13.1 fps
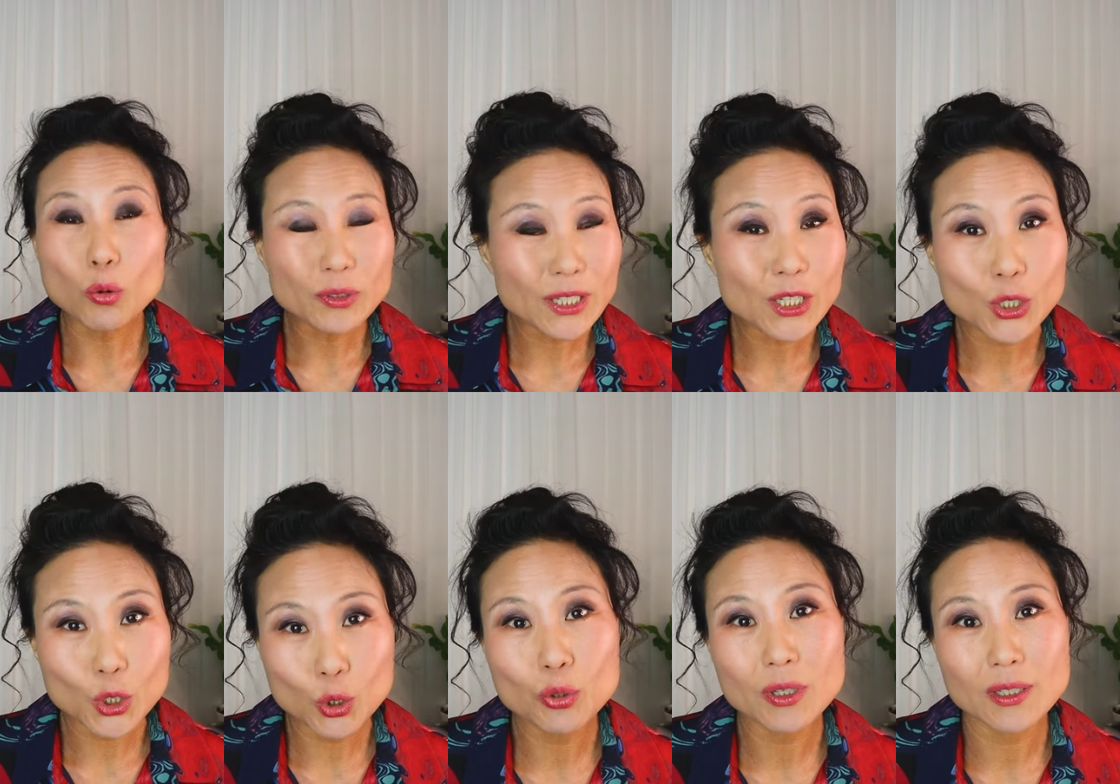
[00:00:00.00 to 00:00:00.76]
only
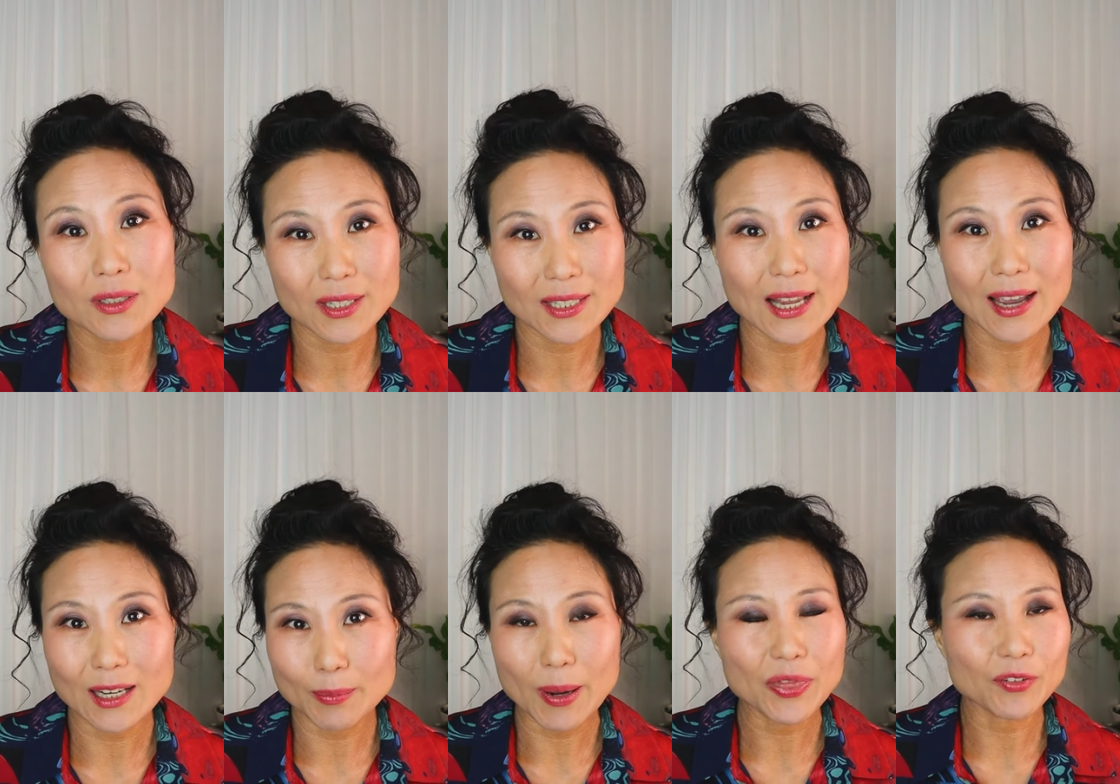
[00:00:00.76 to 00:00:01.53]
you can
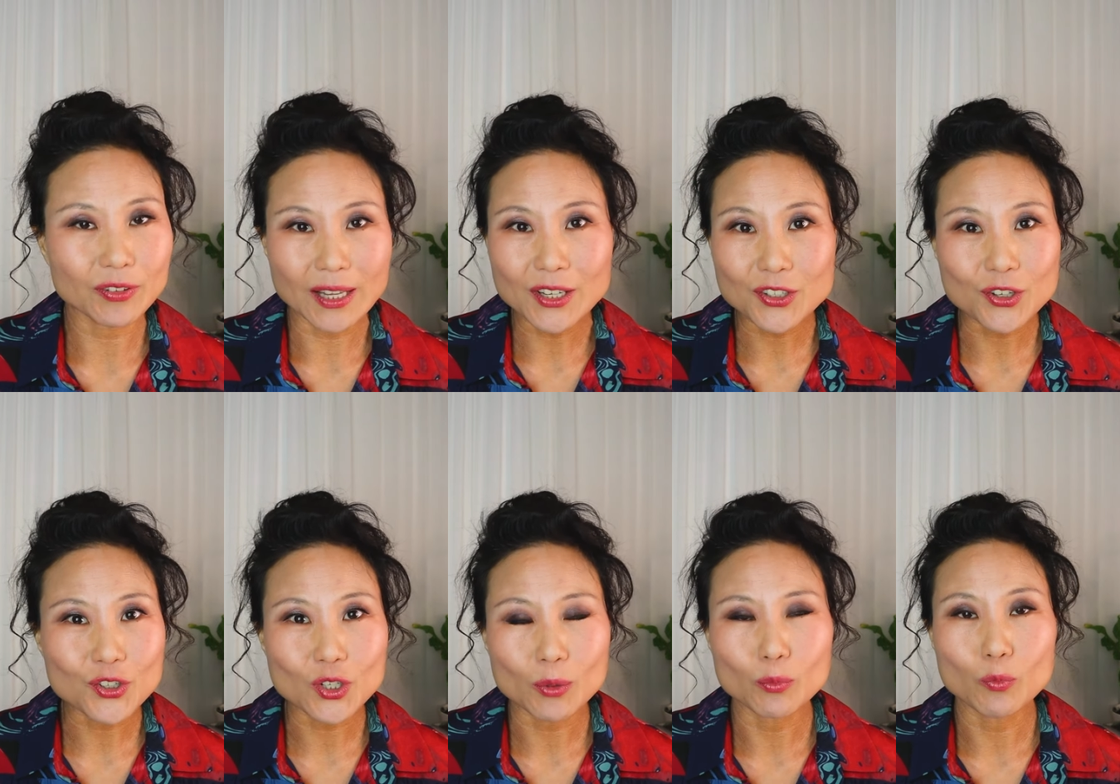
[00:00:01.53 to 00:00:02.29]
decide about the
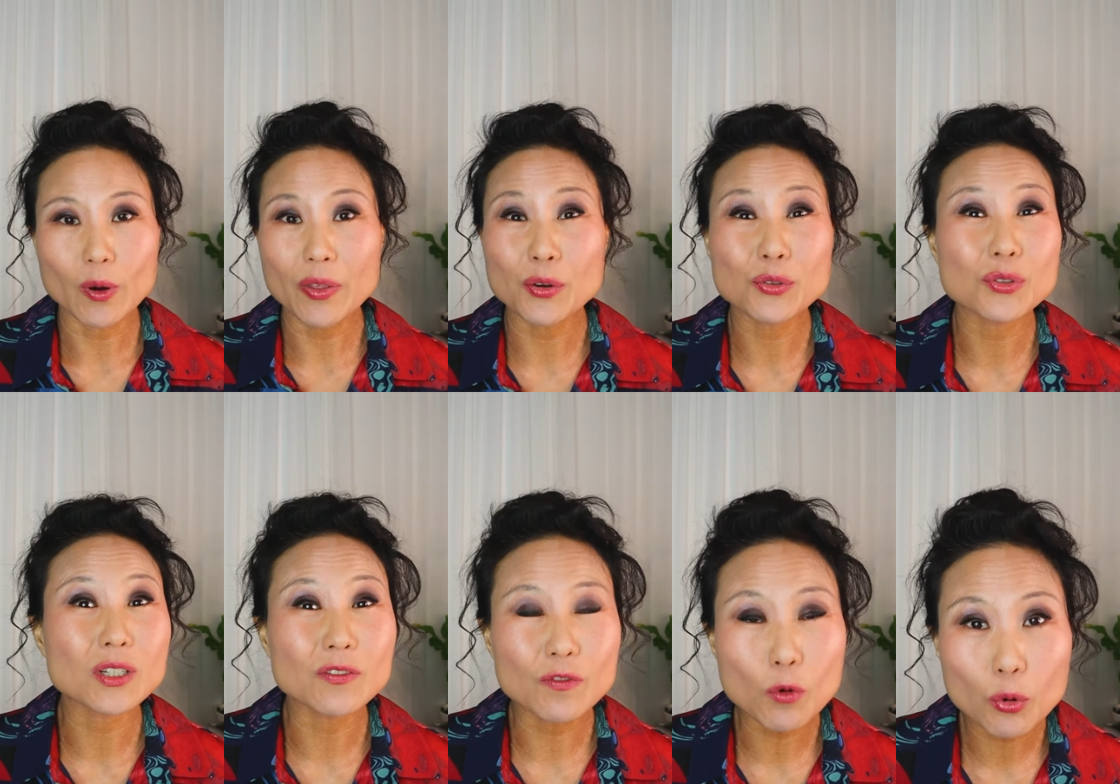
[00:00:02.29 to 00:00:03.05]
relationship, whether to
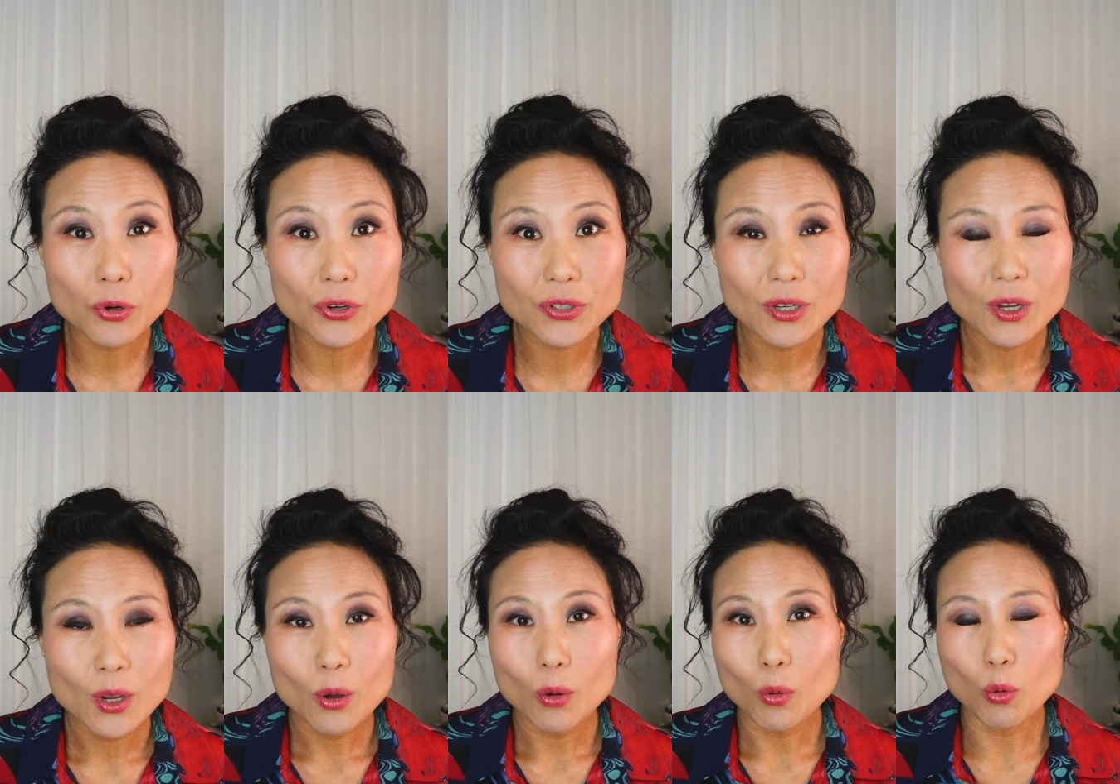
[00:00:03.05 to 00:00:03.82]
divorce
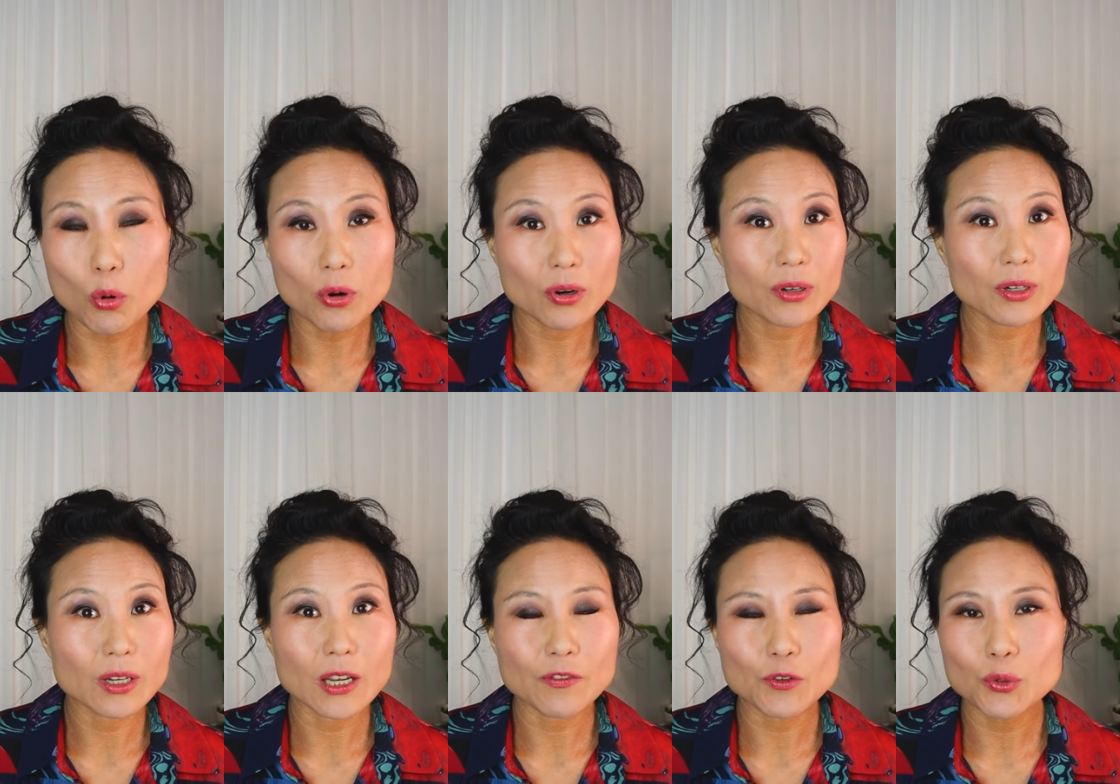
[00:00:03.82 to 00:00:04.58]
or
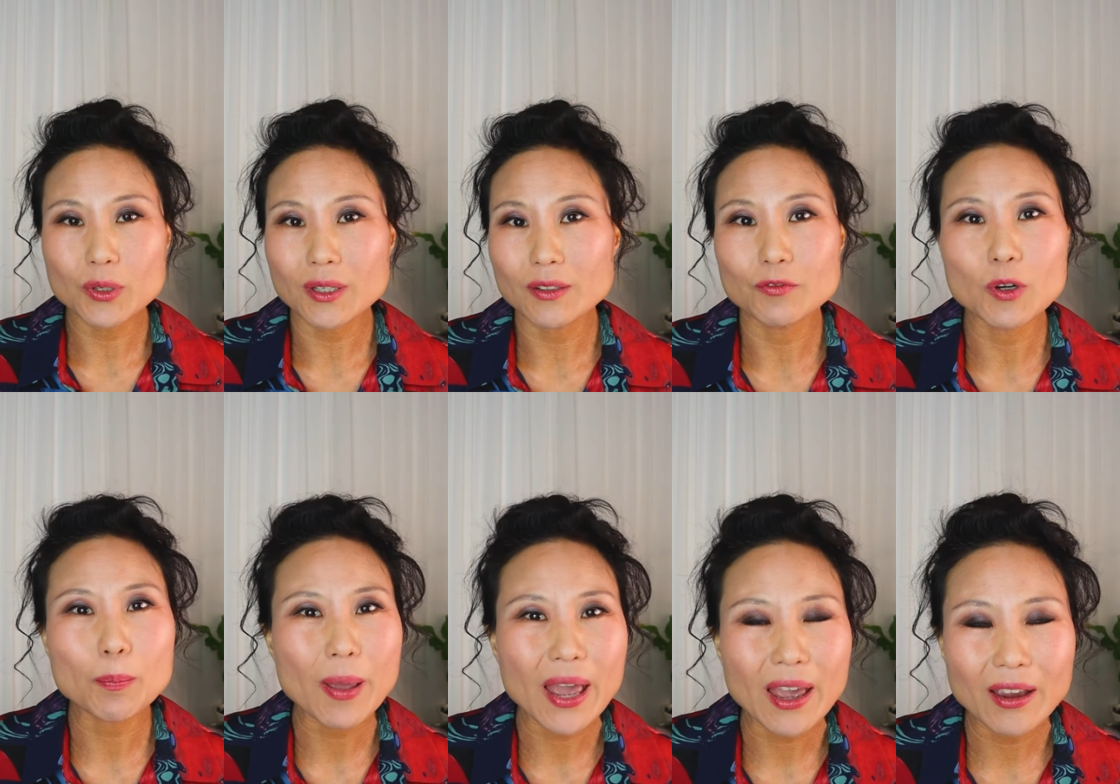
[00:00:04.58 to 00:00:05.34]
if you can
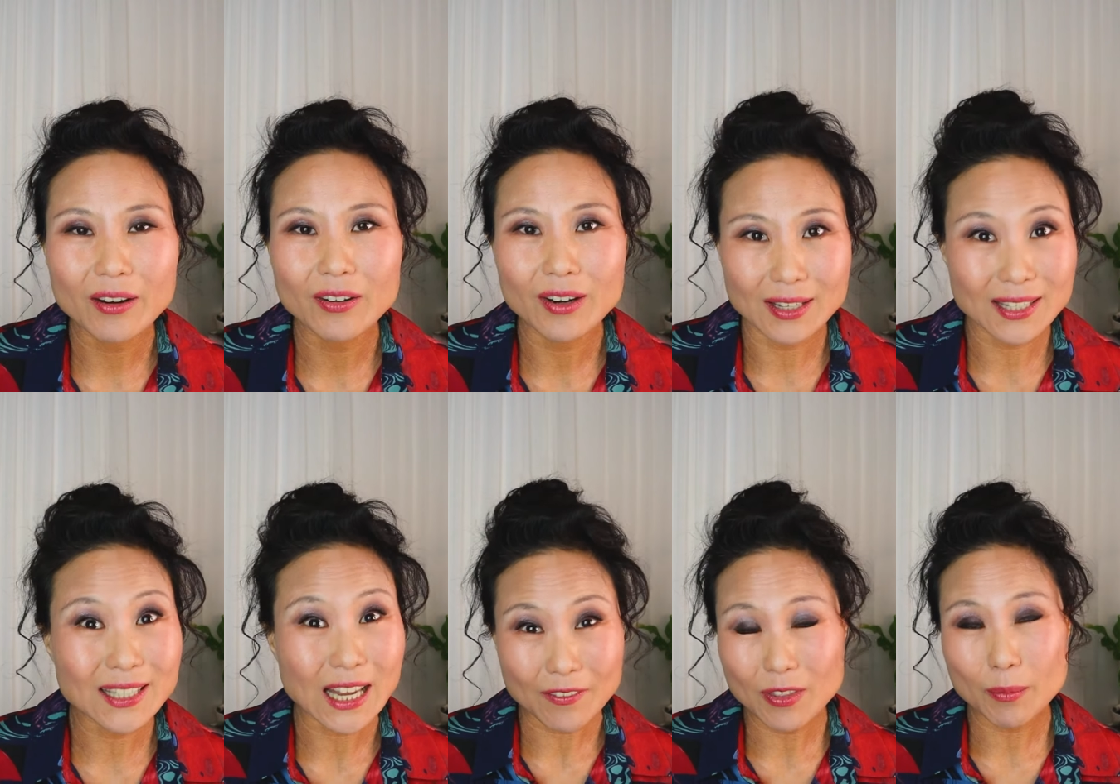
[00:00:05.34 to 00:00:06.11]
repair and
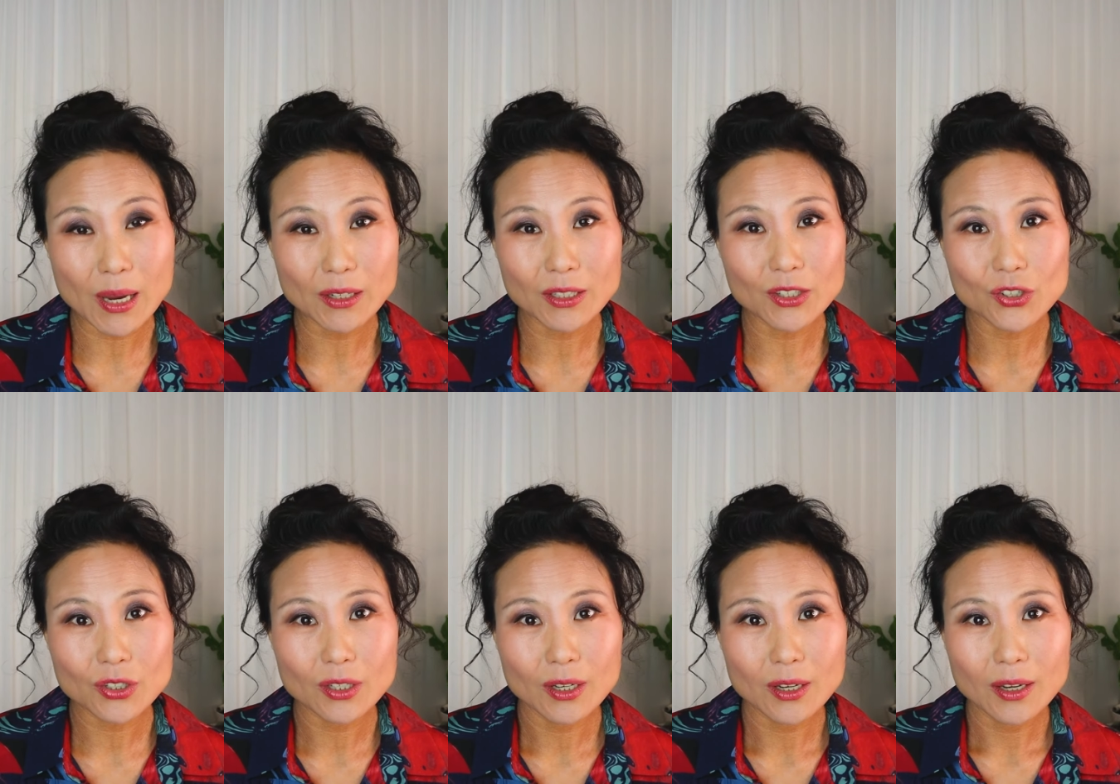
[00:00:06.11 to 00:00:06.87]
save the marriage,